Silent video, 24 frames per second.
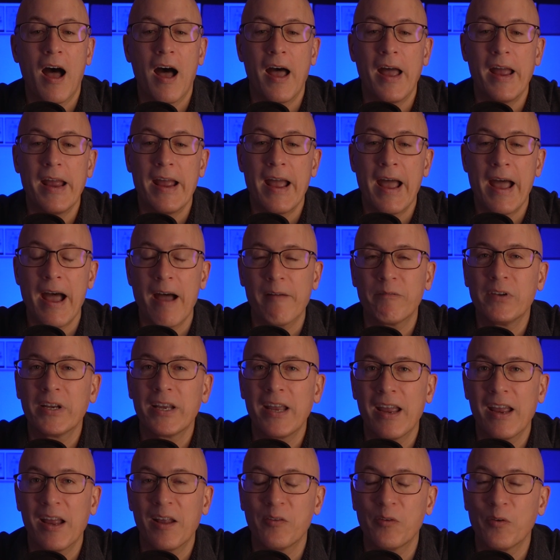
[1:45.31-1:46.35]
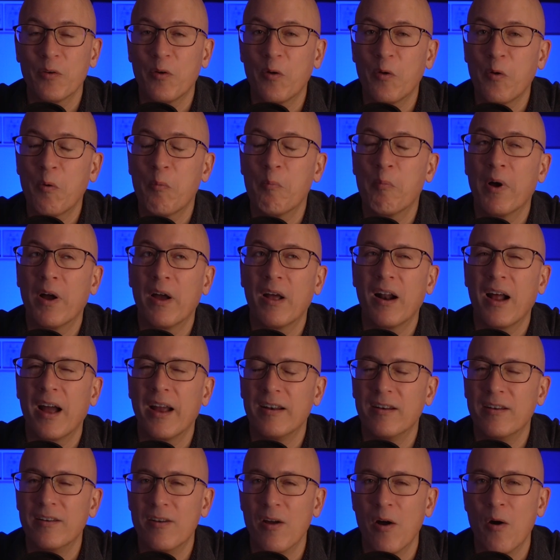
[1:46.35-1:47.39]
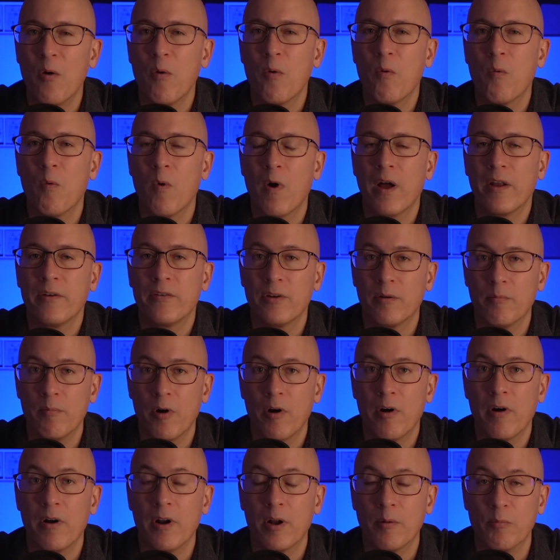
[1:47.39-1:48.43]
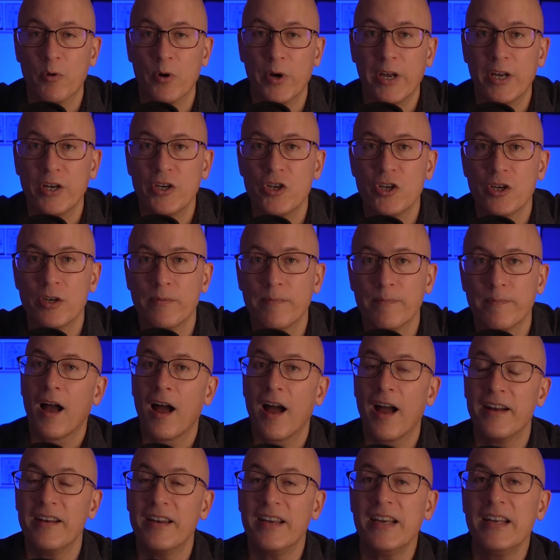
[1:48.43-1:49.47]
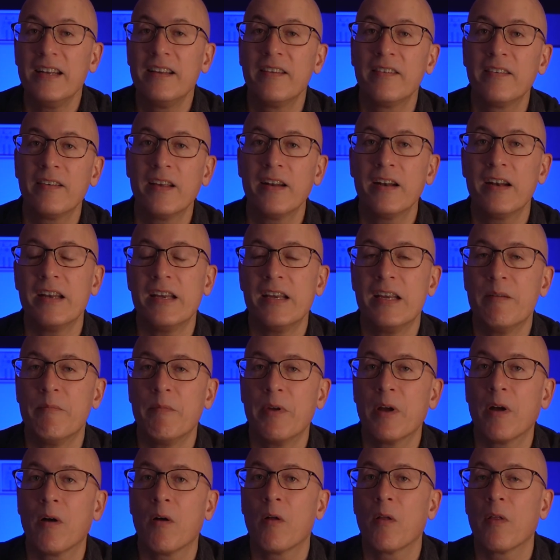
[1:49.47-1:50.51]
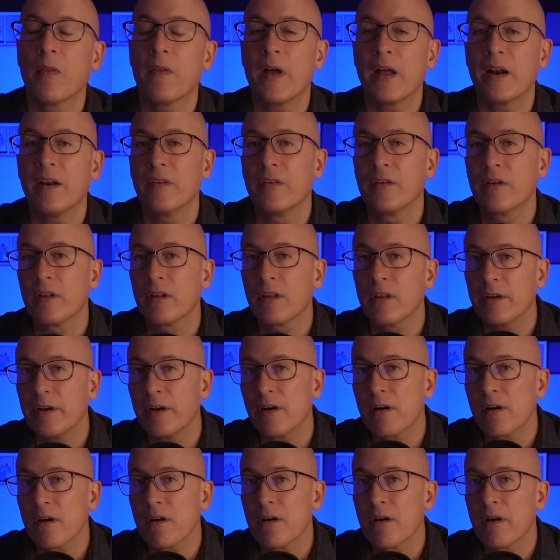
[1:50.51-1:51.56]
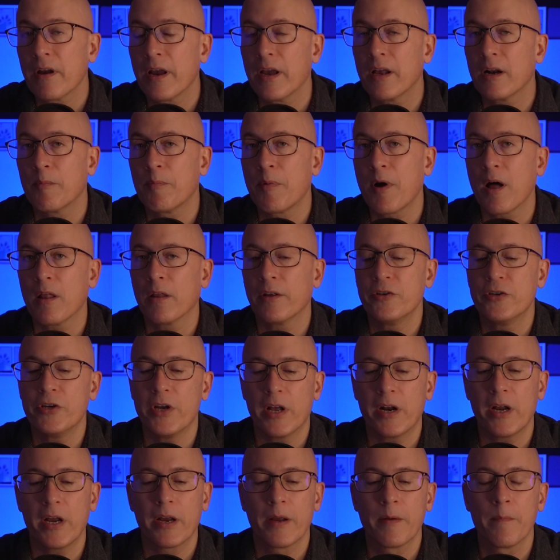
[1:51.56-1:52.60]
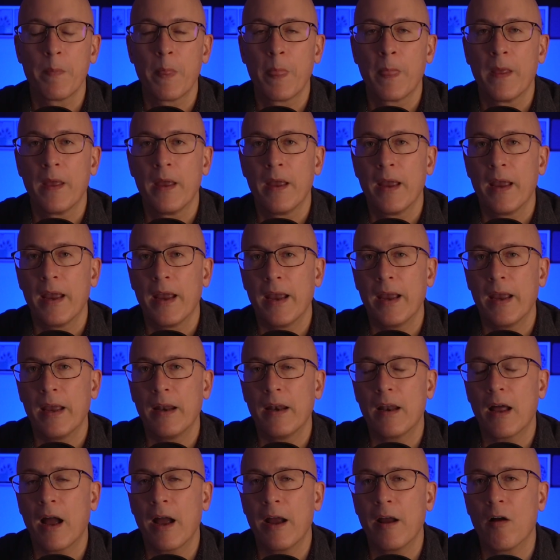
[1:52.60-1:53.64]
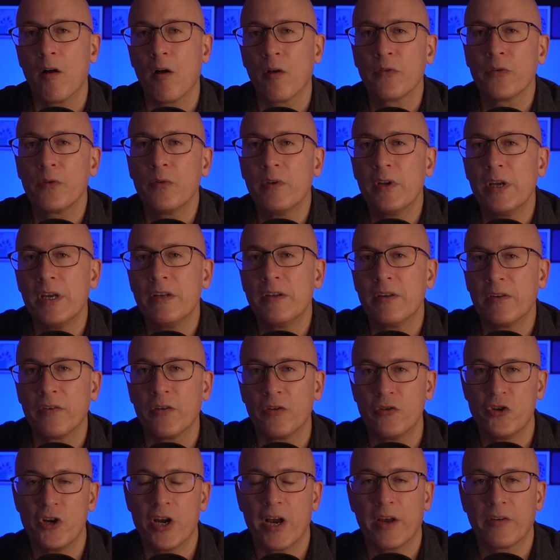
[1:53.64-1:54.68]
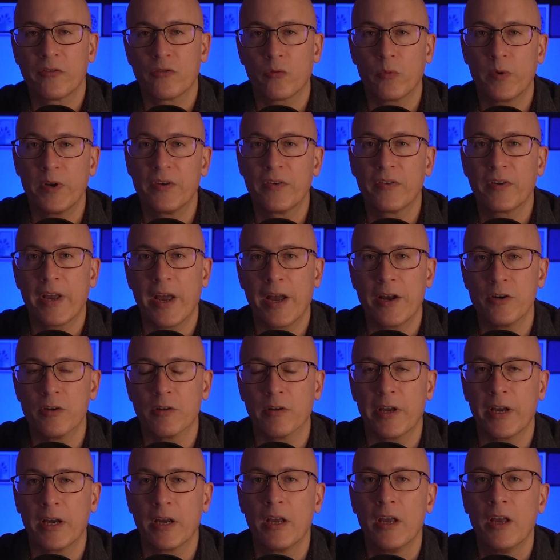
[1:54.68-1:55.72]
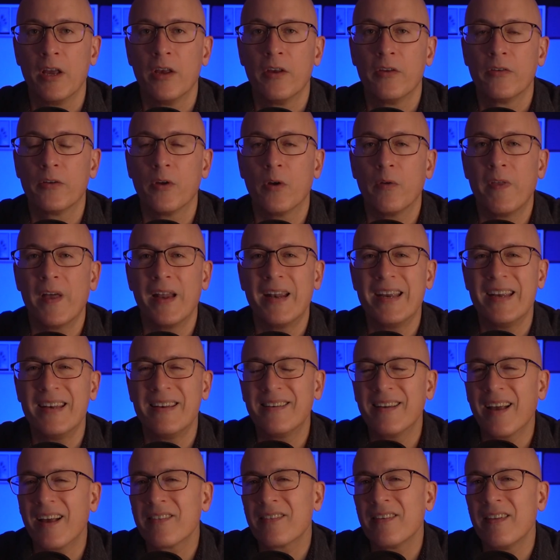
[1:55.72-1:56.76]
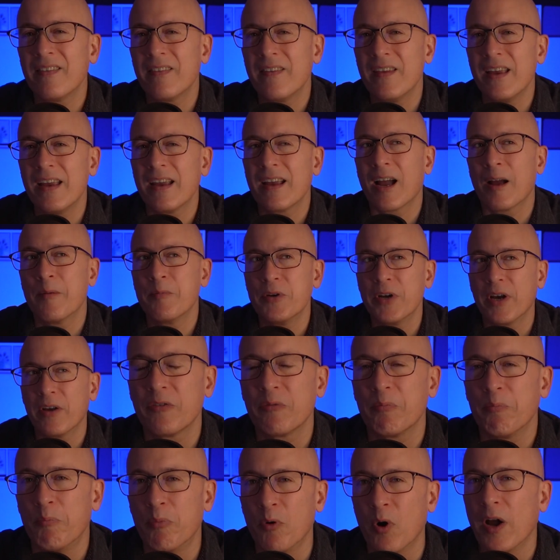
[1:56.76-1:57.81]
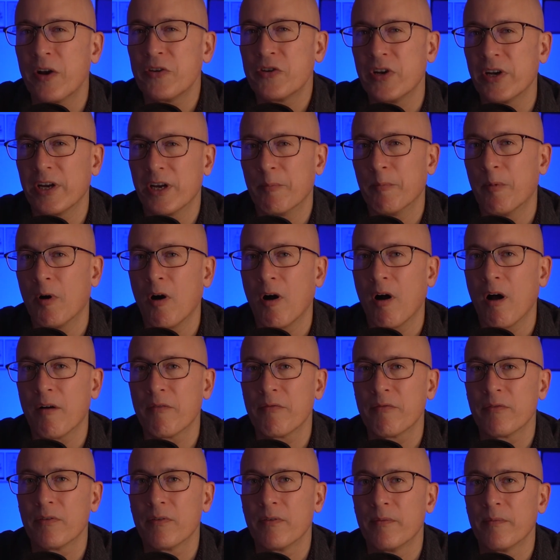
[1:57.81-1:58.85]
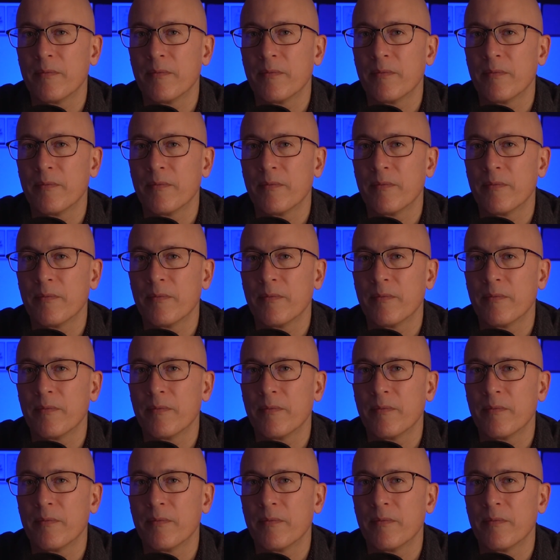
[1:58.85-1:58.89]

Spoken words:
I have to cancel, but I don't want to burn a bridge. I need to send an email that is clear and apologetic. And I also need to suggest rescheduling so that he doesn't think I'm just brushing him off.